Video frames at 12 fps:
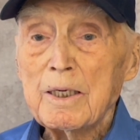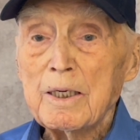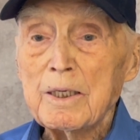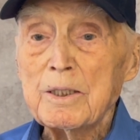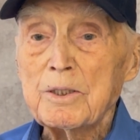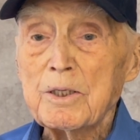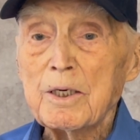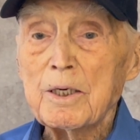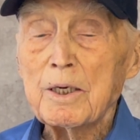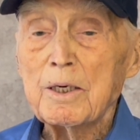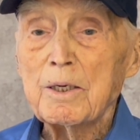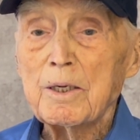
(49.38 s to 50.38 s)
It's
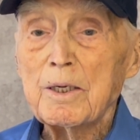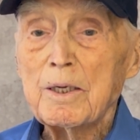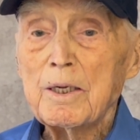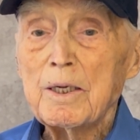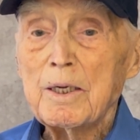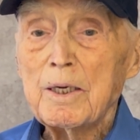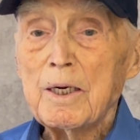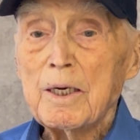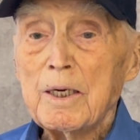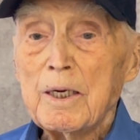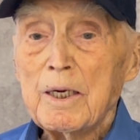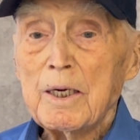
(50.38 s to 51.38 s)
I
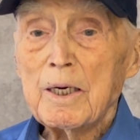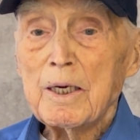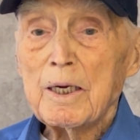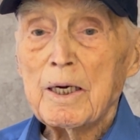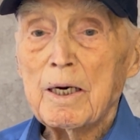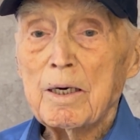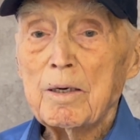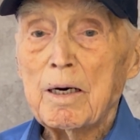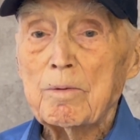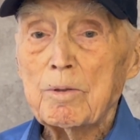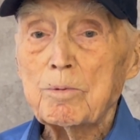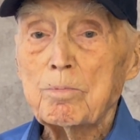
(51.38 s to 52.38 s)

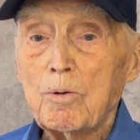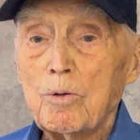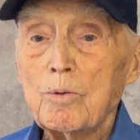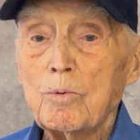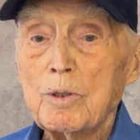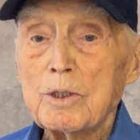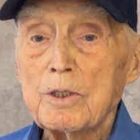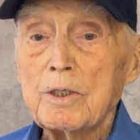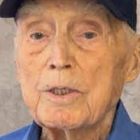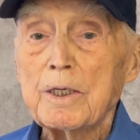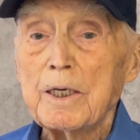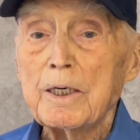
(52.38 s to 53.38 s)
was born in
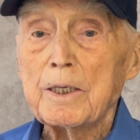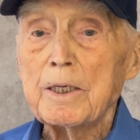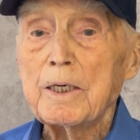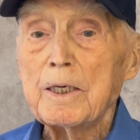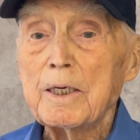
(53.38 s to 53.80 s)
Winston County.